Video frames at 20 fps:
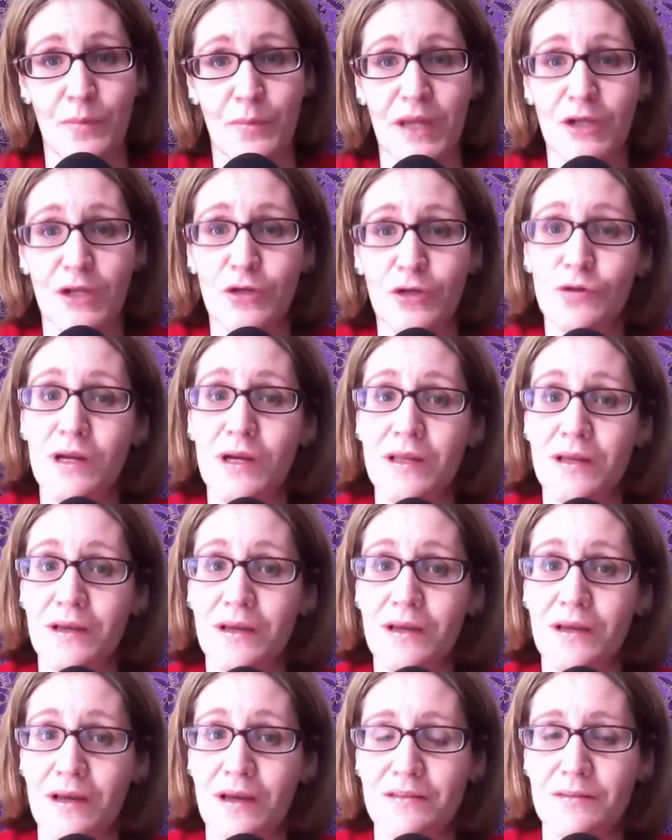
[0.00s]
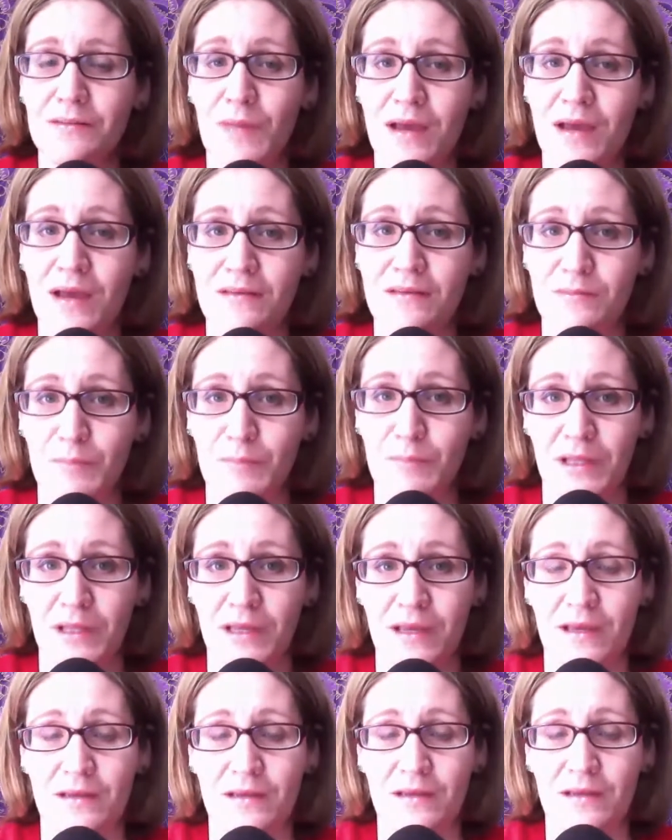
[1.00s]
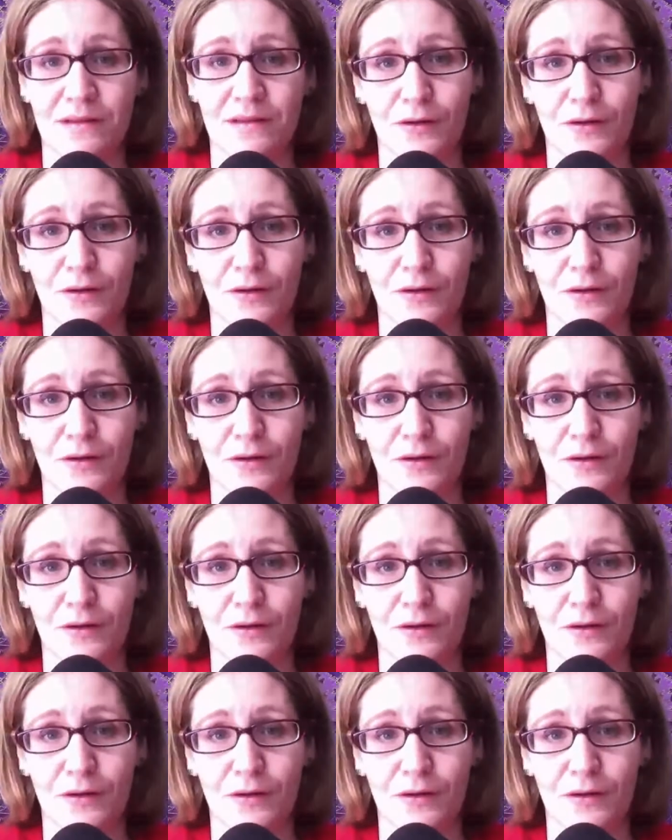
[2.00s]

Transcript: by creating customized plans to